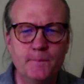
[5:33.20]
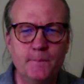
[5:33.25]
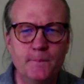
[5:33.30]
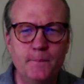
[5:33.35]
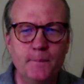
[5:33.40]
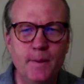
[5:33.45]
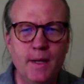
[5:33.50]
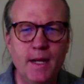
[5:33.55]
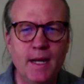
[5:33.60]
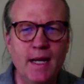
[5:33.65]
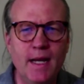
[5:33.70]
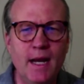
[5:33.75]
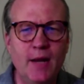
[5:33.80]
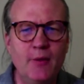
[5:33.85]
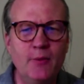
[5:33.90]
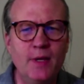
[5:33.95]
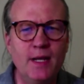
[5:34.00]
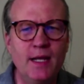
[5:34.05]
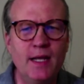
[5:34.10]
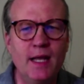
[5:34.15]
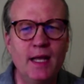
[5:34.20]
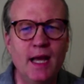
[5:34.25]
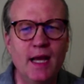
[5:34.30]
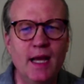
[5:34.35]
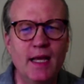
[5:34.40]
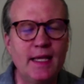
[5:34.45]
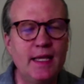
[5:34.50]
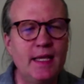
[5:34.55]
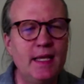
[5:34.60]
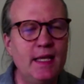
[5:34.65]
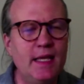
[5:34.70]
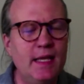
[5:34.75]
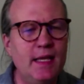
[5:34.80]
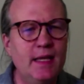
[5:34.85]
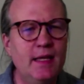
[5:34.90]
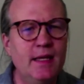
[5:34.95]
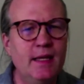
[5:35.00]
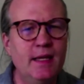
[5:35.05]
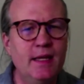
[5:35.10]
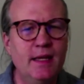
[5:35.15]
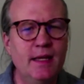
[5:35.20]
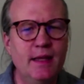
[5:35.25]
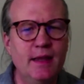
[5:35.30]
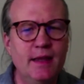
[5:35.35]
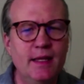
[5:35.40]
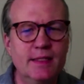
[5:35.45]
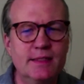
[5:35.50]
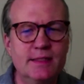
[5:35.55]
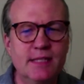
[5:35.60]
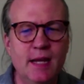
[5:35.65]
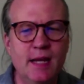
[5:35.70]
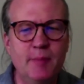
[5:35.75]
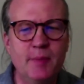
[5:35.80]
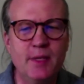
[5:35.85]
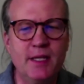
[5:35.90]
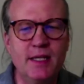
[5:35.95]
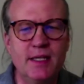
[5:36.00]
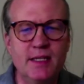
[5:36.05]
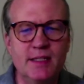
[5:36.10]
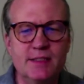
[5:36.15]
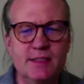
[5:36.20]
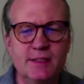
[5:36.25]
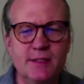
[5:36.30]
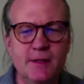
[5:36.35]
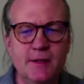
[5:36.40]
But I got really lucky this time because